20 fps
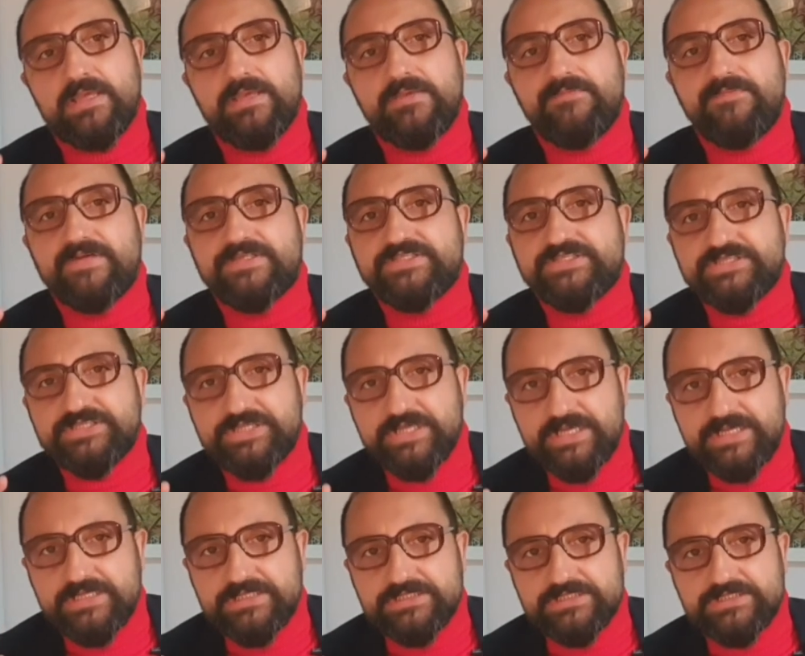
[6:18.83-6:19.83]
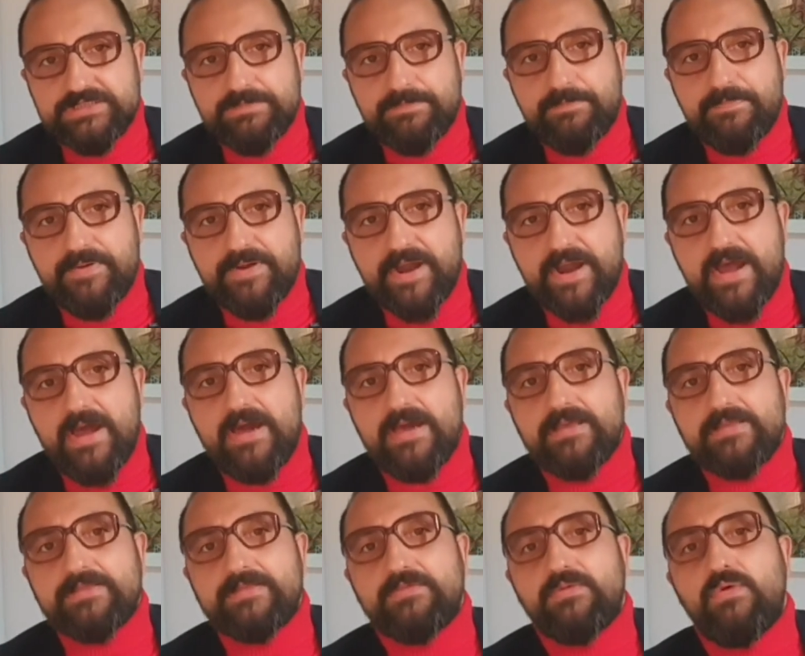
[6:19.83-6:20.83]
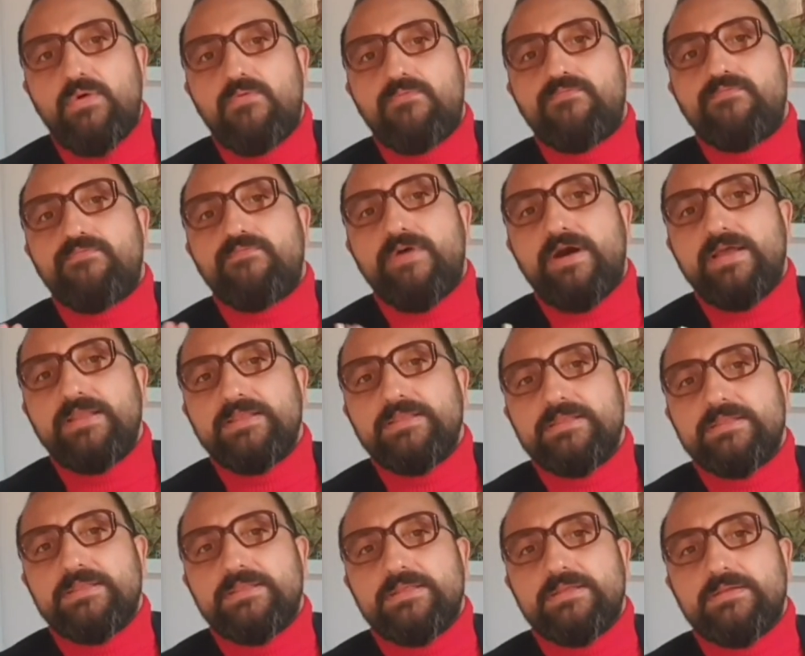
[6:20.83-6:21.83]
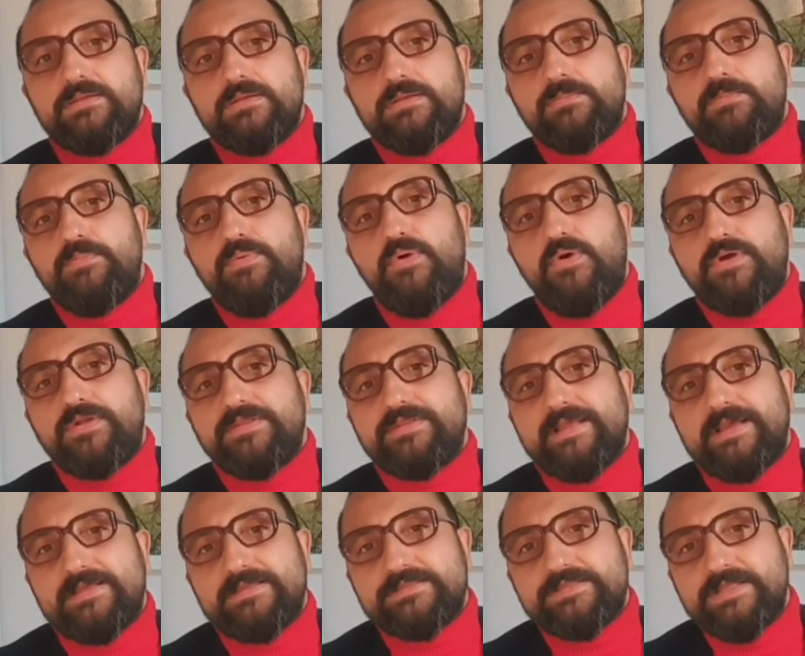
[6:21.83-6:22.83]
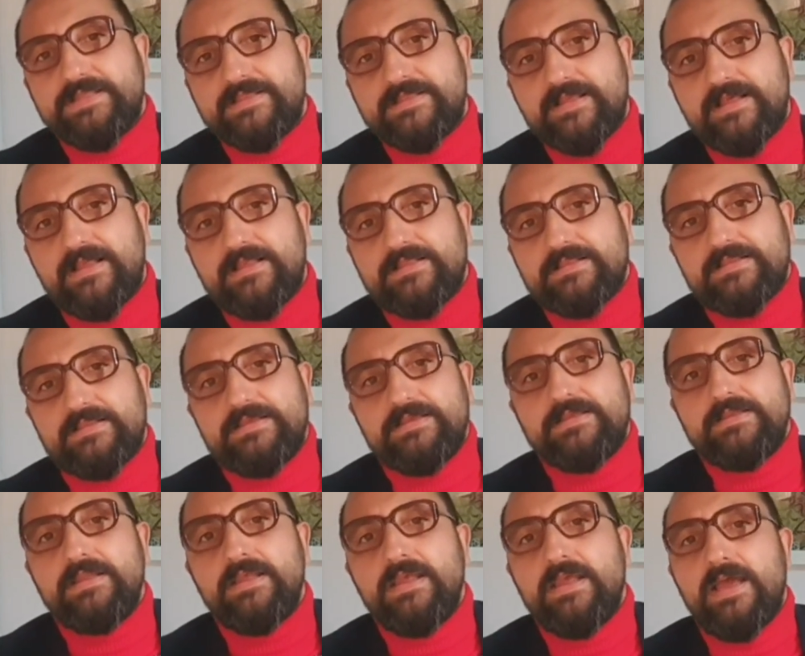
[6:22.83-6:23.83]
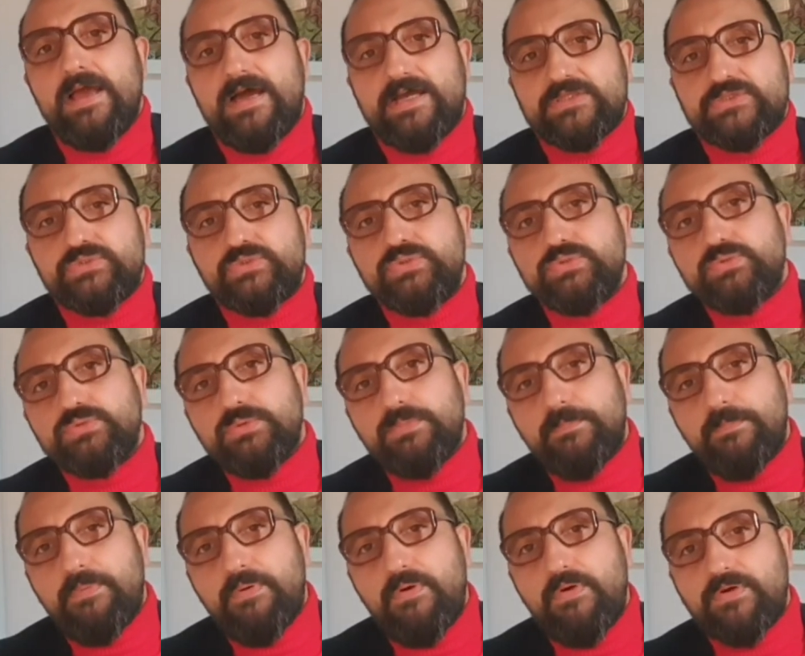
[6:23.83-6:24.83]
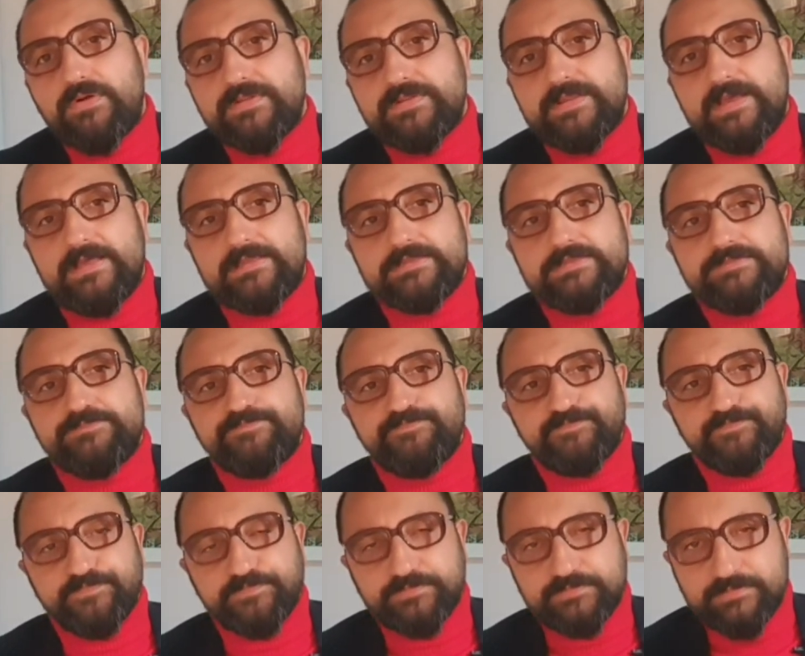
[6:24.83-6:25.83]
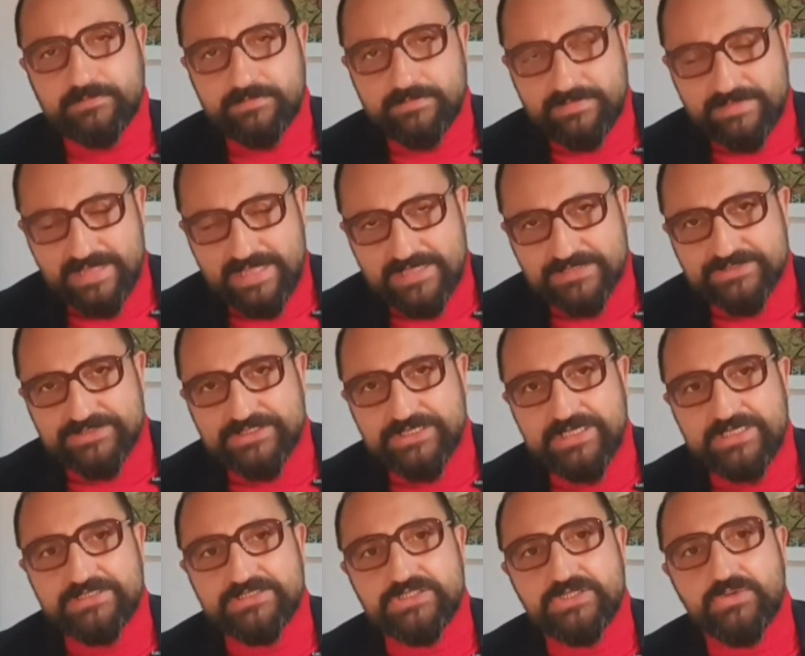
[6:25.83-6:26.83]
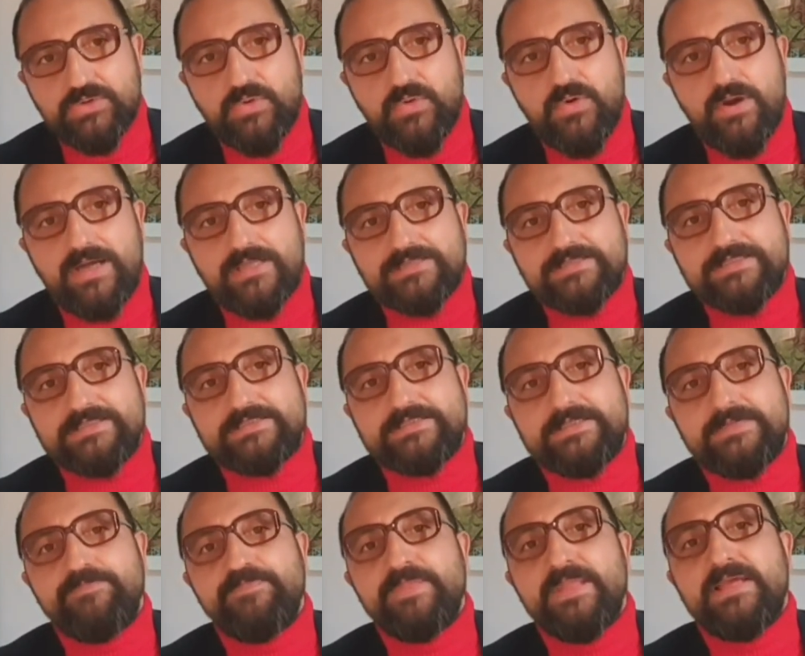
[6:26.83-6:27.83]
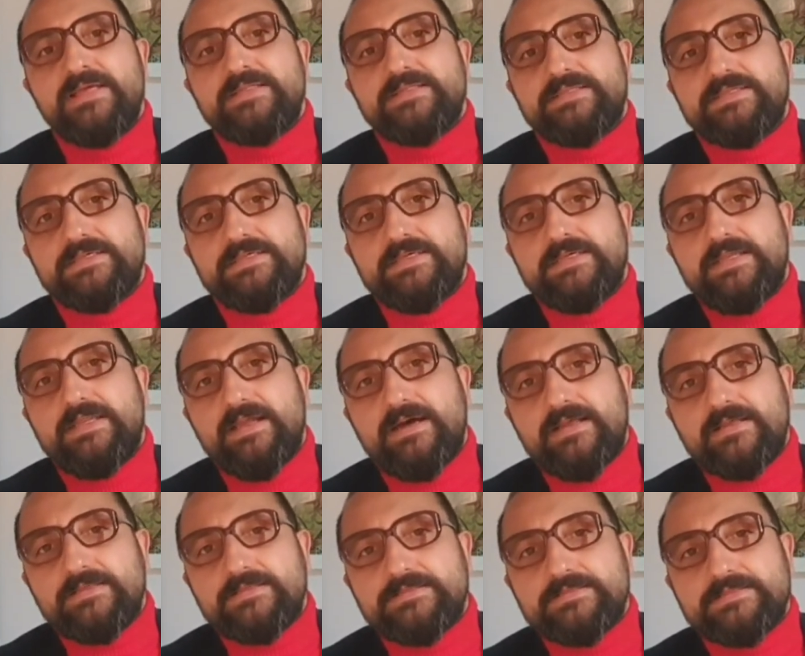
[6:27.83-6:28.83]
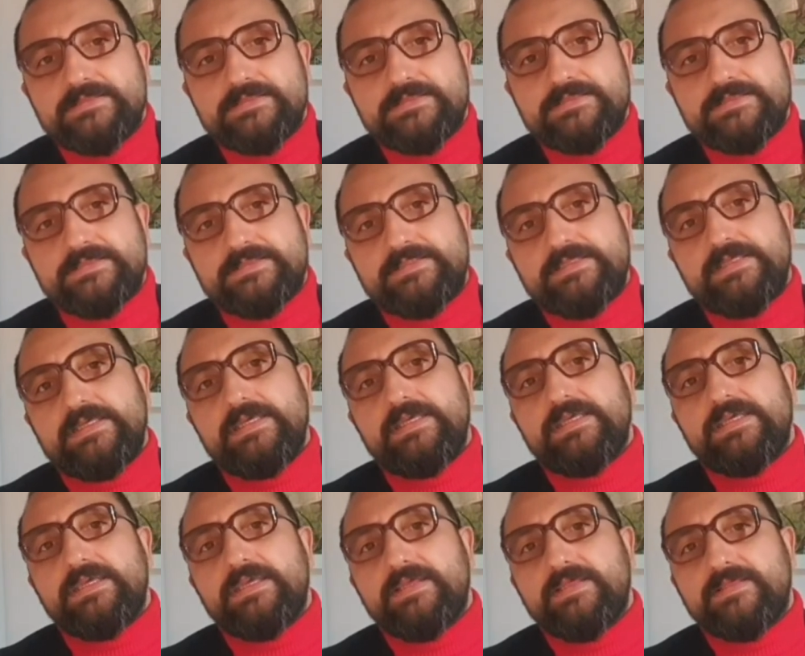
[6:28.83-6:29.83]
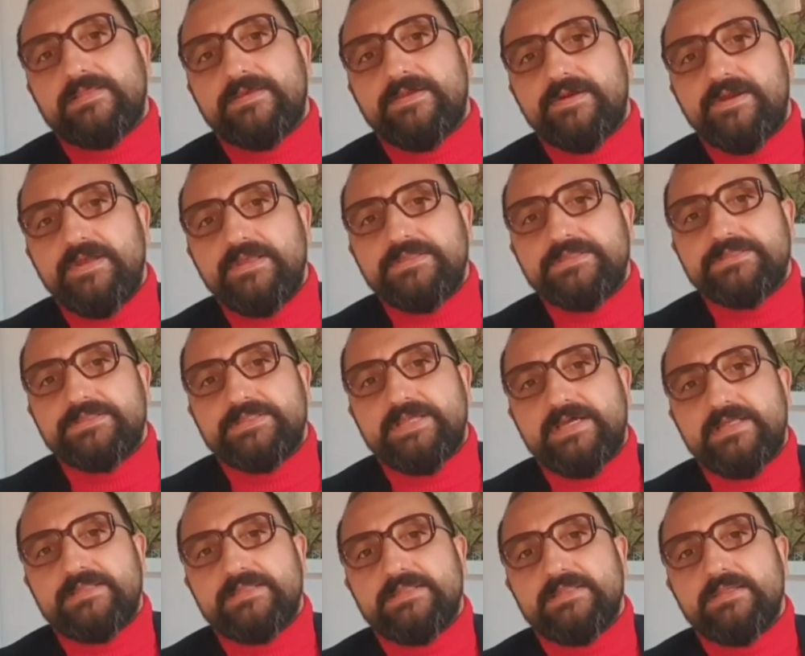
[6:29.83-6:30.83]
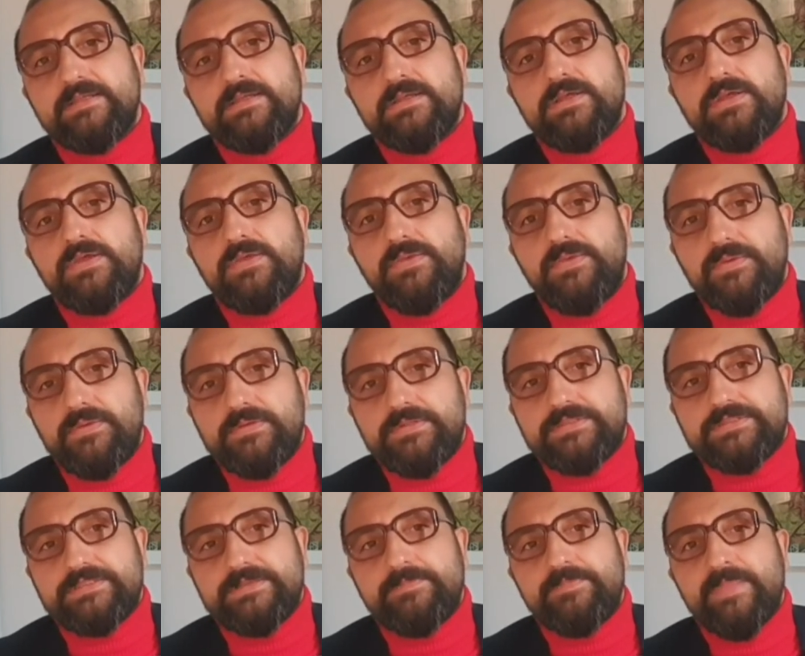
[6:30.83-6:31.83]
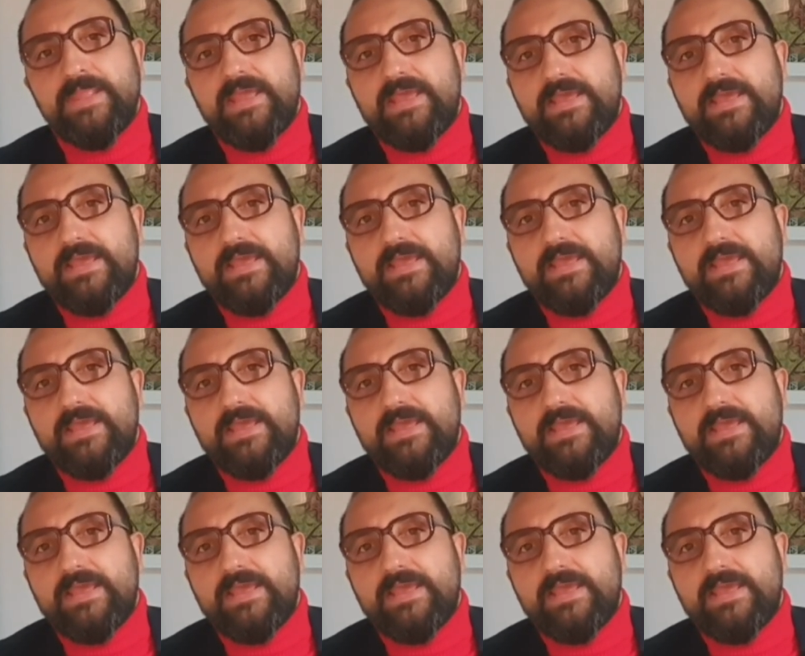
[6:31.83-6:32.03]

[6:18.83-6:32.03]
If a change in price of 1% results in a 2% change in quantity, the elasticity is greater than unity,